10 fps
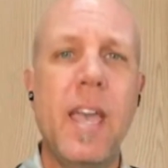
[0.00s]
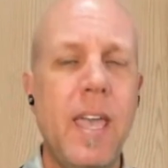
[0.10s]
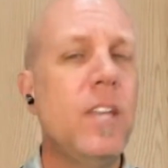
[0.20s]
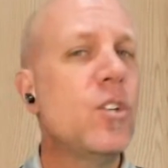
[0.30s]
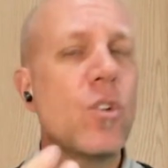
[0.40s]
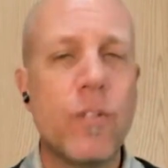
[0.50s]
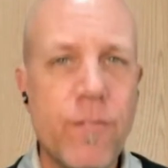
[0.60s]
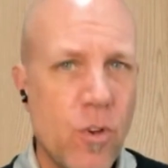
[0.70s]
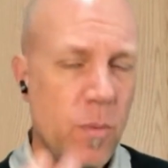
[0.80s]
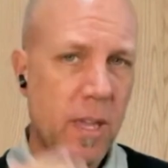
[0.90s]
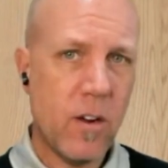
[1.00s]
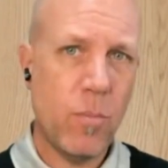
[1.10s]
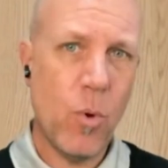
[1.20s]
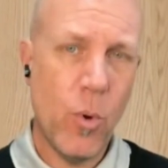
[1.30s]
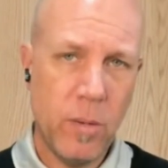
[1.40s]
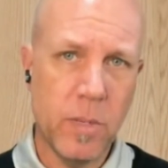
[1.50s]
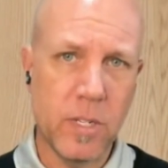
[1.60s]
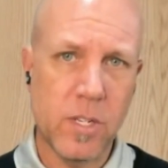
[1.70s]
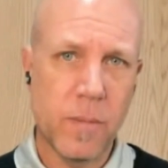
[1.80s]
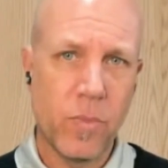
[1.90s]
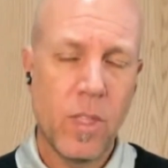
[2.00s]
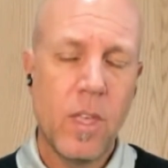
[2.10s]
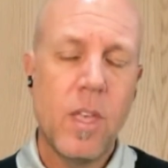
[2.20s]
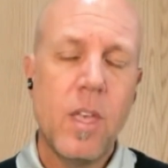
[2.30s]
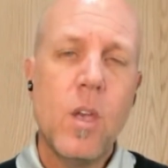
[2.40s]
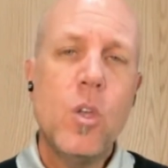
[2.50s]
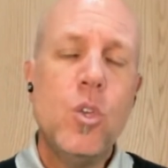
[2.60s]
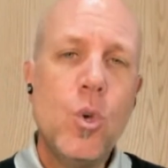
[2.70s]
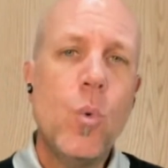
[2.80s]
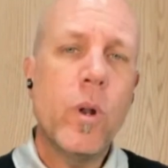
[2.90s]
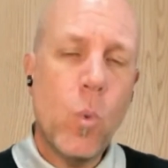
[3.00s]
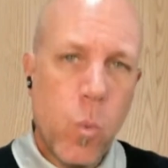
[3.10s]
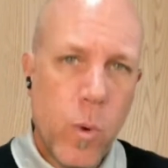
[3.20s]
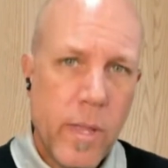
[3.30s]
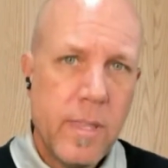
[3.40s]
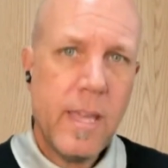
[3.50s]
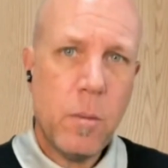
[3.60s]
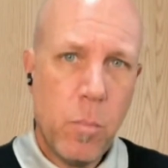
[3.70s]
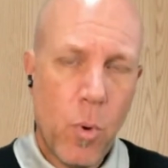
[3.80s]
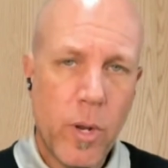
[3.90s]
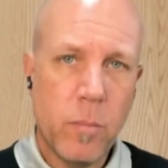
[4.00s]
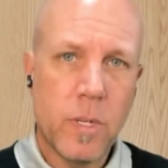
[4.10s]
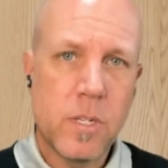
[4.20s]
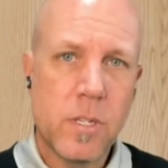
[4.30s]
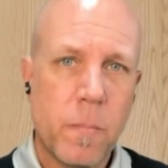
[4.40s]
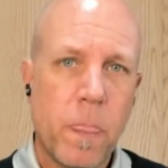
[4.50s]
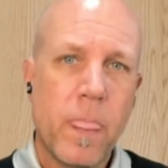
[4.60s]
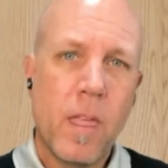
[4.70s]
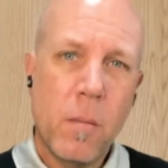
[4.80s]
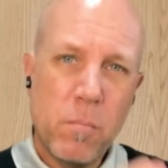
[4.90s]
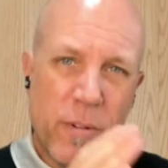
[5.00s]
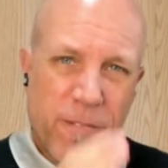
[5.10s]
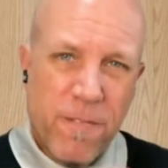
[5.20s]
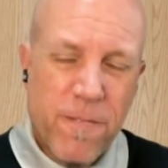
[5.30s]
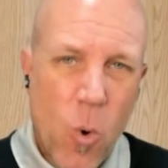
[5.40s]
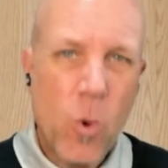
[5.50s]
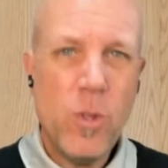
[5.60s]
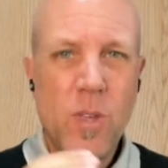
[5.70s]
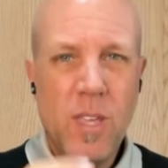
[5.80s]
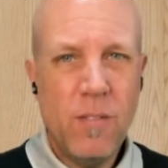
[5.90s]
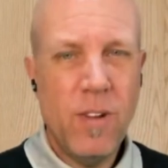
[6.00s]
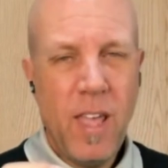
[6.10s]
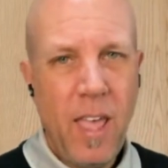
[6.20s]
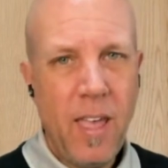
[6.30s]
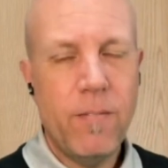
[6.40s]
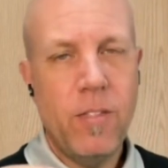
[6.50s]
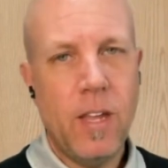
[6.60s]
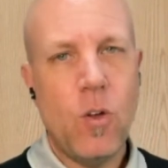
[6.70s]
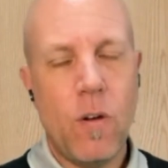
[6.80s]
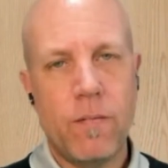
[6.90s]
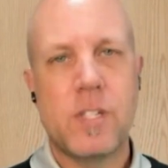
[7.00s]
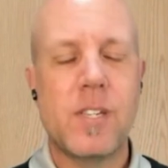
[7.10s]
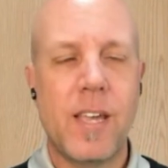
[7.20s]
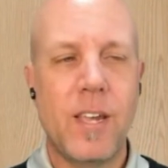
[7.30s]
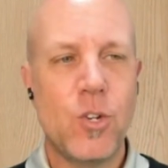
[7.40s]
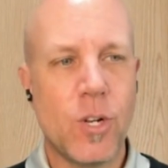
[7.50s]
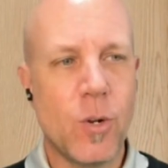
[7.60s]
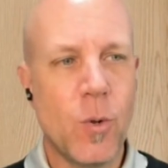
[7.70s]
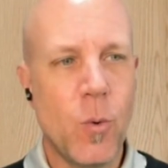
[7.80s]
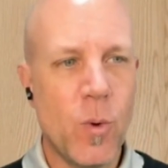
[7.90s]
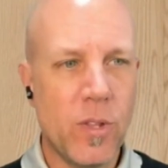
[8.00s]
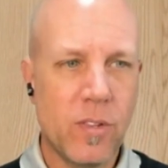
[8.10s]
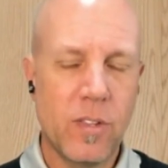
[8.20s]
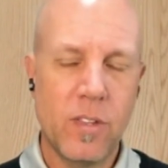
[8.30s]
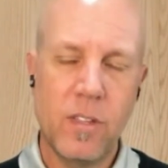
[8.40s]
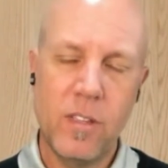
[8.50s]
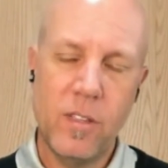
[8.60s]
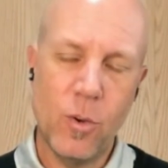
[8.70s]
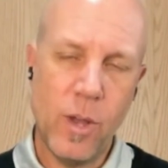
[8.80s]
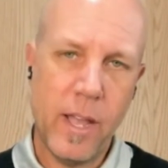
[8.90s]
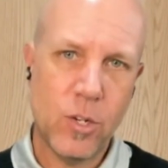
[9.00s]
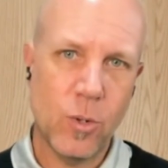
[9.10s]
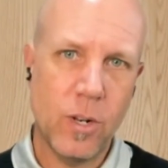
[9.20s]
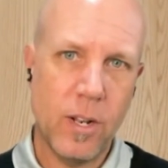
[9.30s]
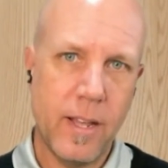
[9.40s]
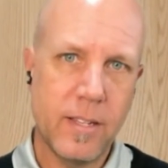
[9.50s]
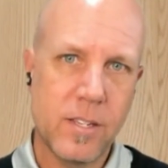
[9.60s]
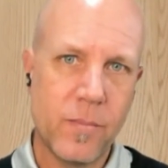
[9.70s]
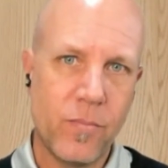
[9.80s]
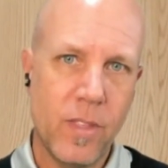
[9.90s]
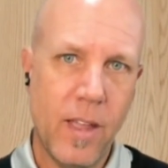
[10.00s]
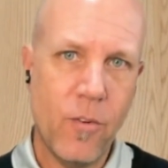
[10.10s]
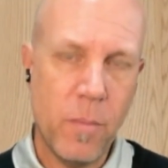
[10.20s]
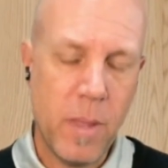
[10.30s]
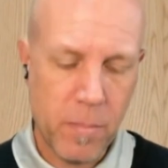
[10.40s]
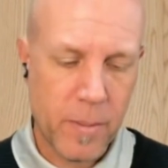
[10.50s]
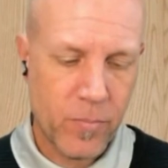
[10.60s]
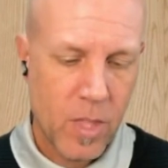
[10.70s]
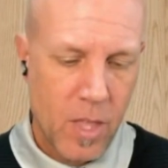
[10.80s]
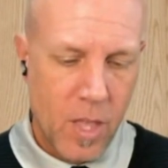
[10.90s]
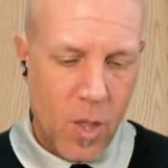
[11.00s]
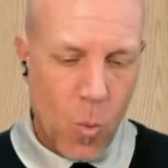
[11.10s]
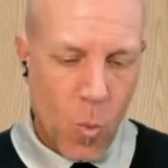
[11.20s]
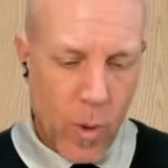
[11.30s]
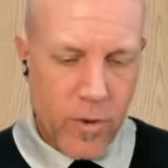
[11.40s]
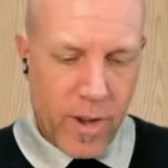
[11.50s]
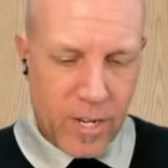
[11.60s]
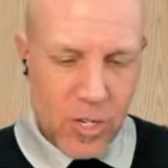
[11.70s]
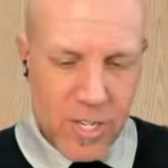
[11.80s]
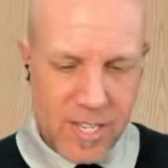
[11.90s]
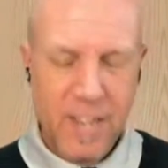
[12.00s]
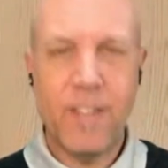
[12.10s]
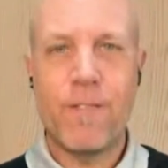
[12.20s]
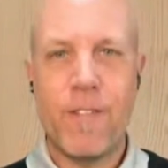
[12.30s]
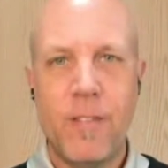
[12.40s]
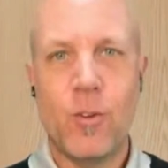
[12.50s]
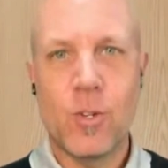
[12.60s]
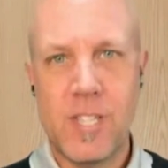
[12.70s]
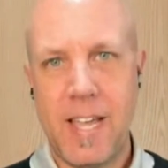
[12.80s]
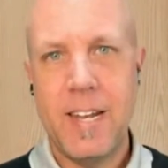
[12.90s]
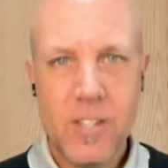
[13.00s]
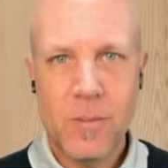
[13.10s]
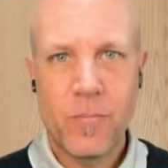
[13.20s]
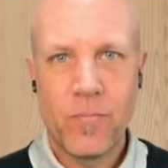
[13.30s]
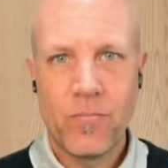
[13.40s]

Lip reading: hey, just confirming our appointment. You want to win that appointment before you even have that conversation with your actual clients. And remember, when you're actually sitting in front of your sellers,